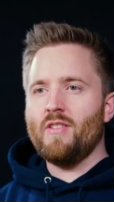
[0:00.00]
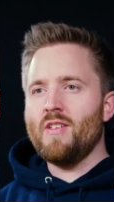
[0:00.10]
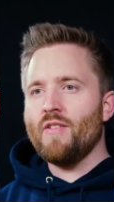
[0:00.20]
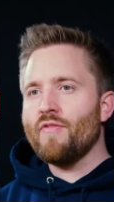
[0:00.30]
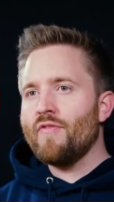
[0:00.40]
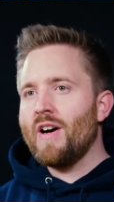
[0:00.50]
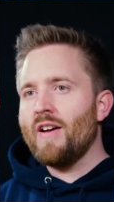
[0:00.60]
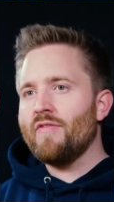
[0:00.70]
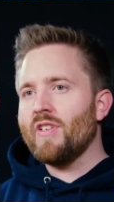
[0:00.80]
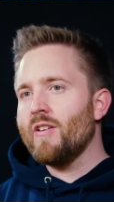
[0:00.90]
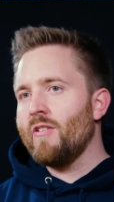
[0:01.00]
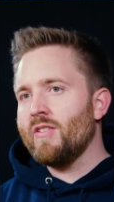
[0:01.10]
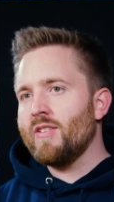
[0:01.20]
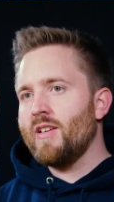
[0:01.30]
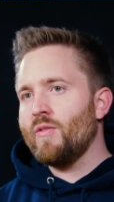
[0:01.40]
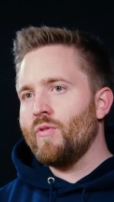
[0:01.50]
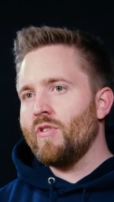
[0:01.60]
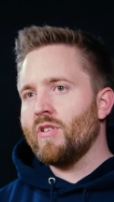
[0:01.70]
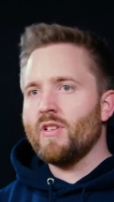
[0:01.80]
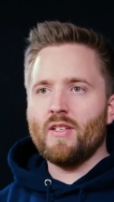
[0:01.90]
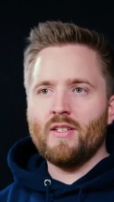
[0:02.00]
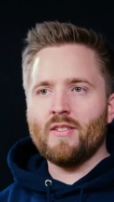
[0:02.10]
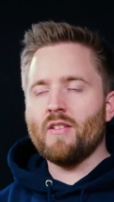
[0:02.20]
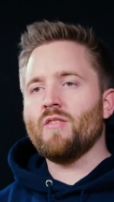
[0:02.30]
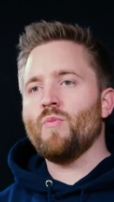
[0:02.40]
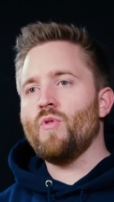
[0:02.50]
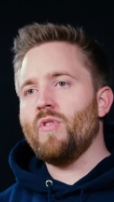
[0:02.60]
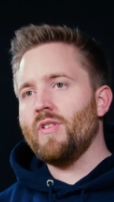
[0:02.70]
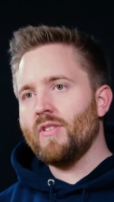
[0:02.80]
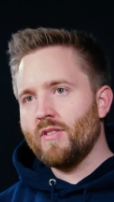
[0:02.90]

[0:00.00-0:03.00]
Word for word: The 5 GHz network is not supported.